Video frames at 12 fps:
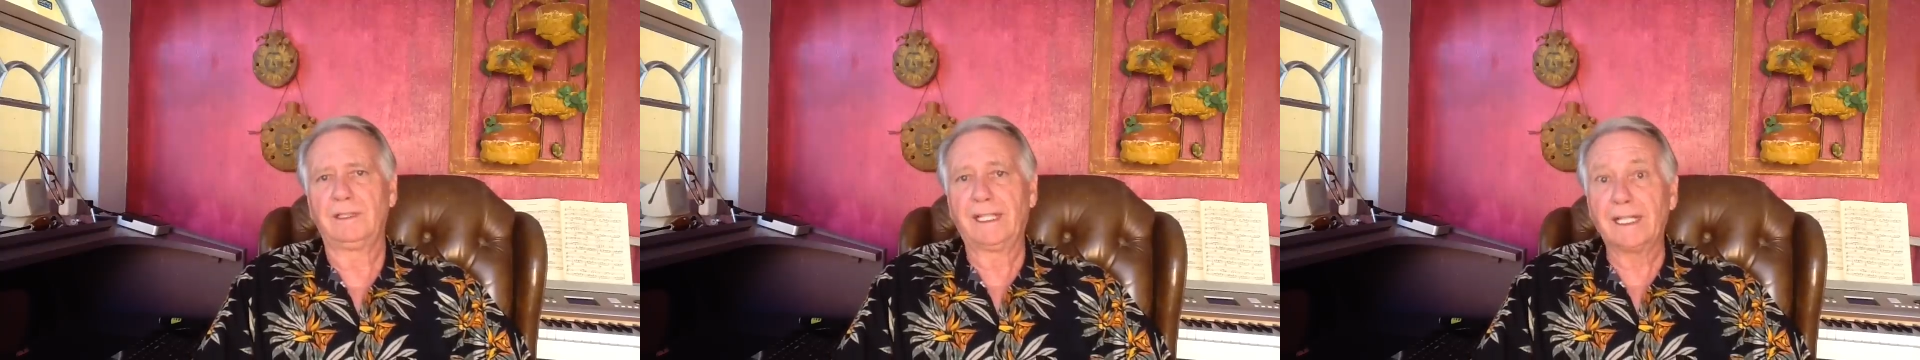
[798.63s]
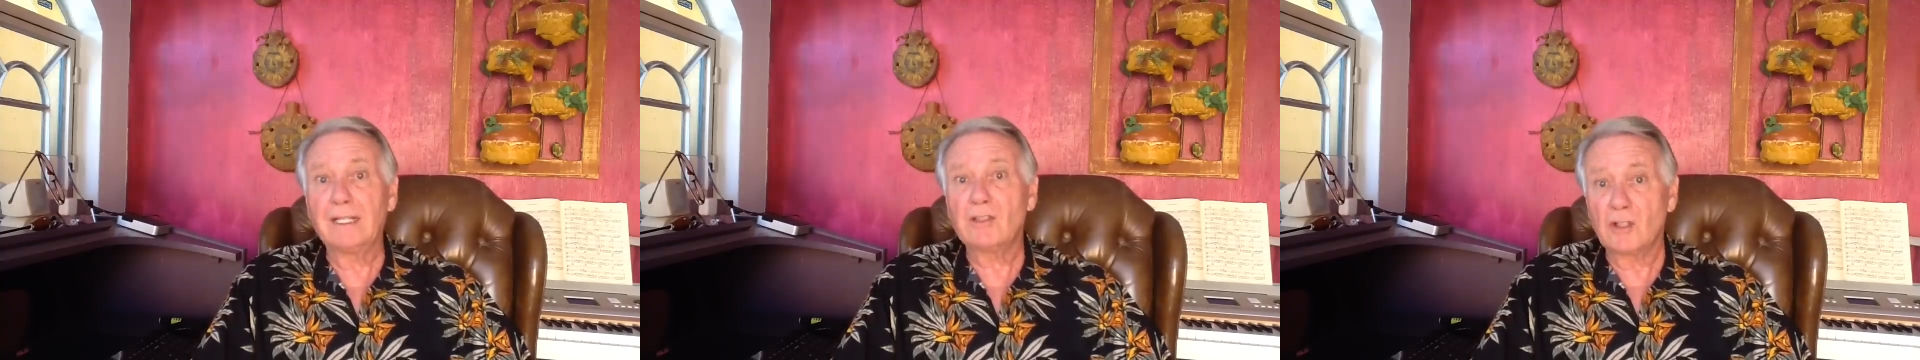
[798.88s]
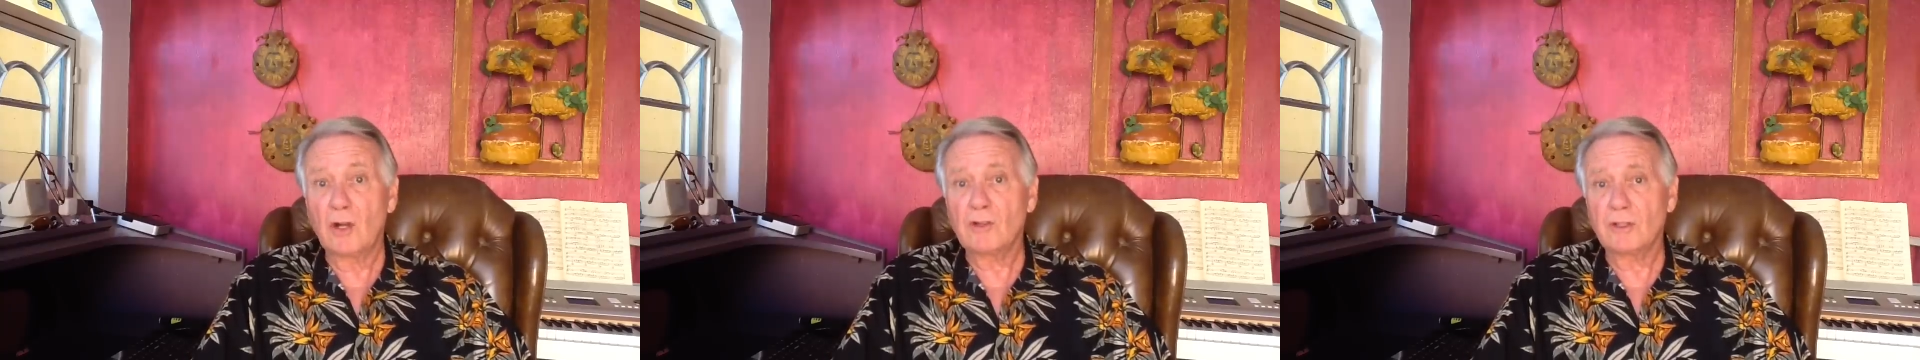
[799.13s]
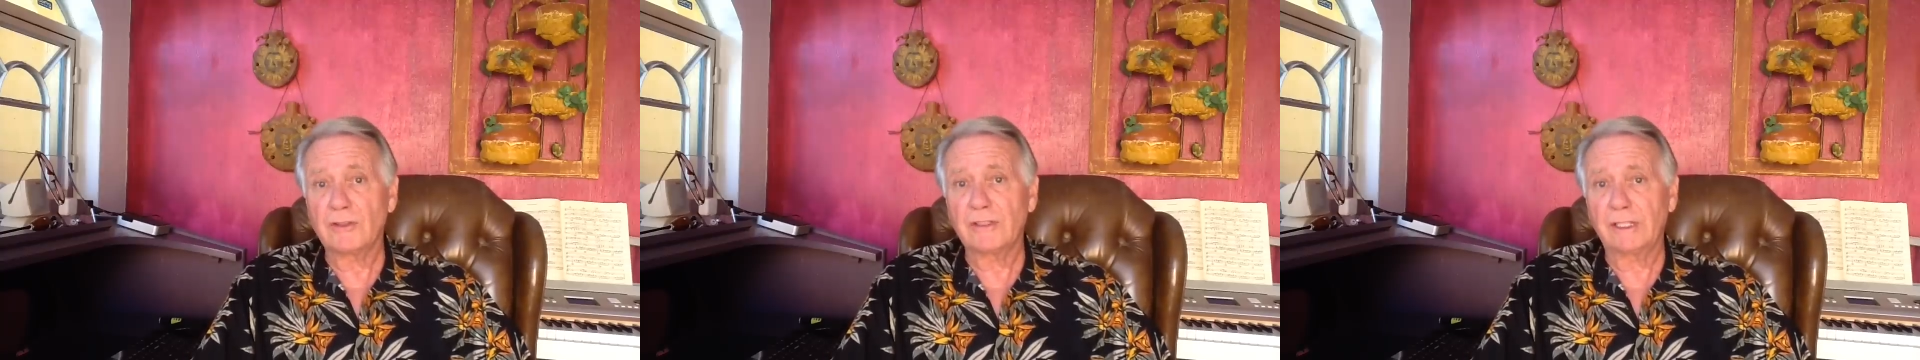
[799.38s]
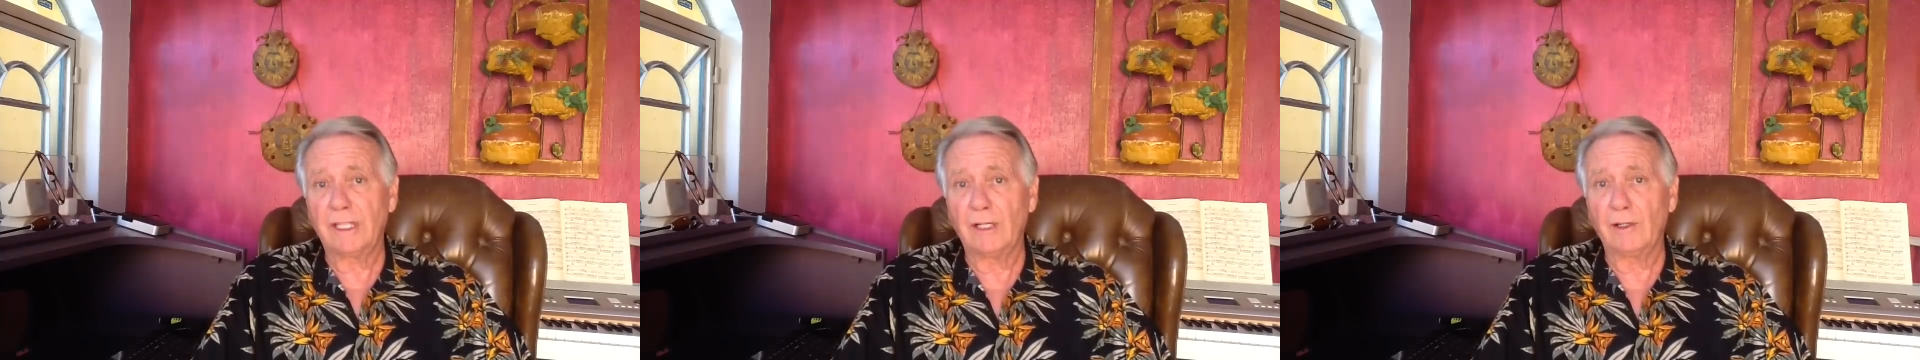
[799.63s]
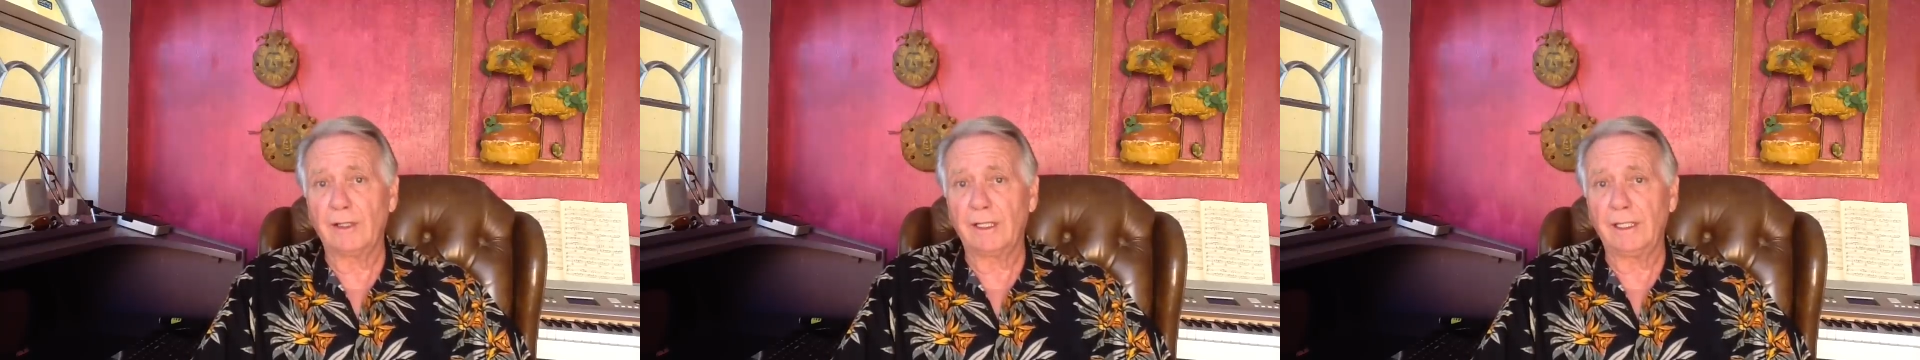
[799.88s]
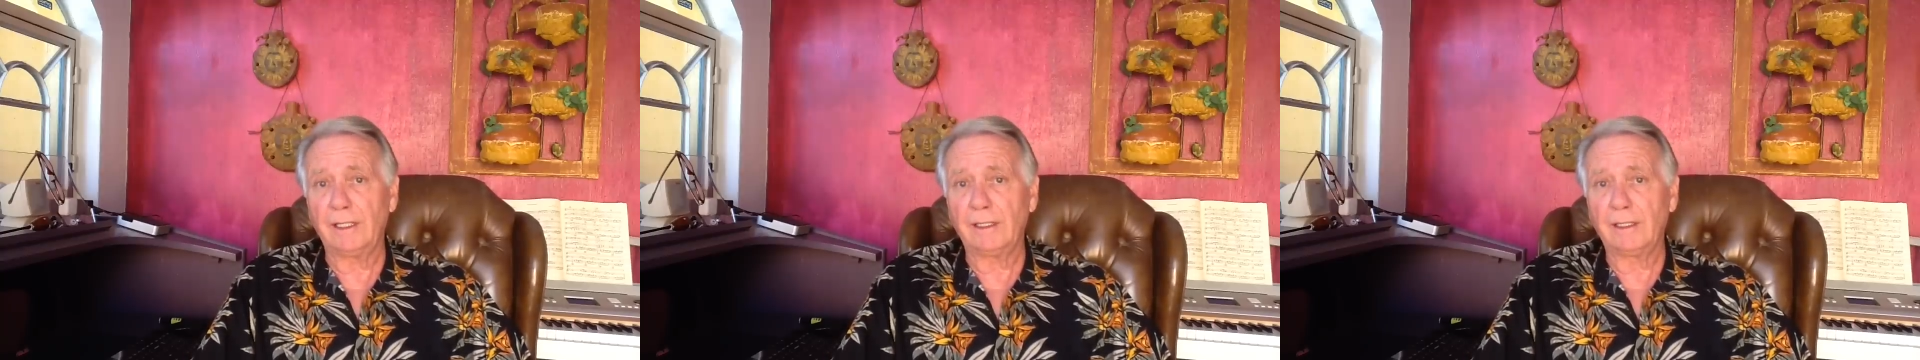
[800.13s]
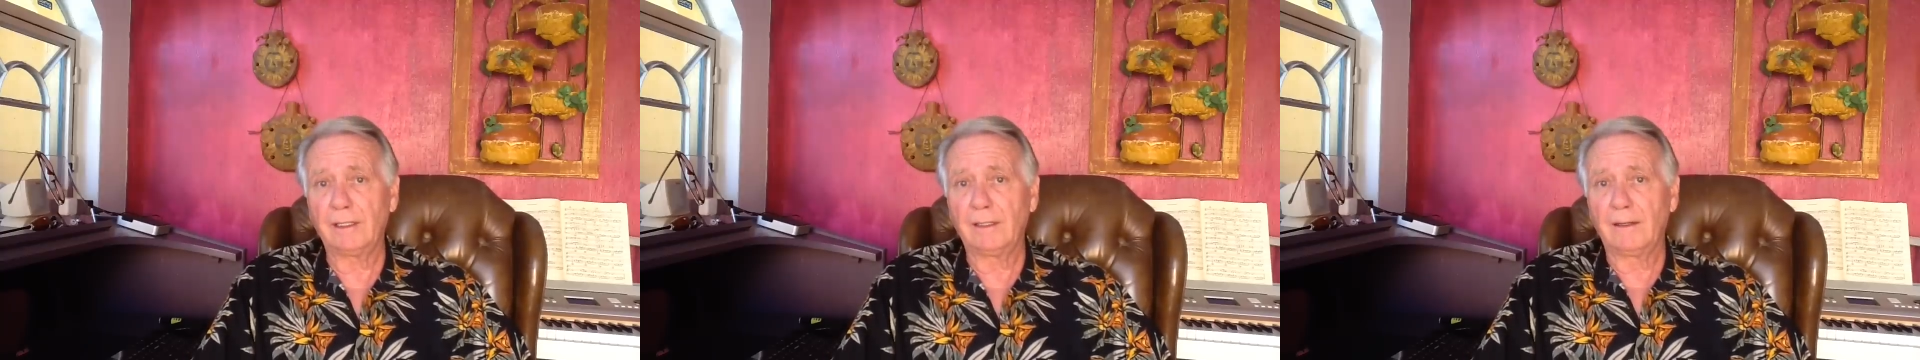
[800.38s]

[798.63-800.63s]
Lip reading: getting Social Security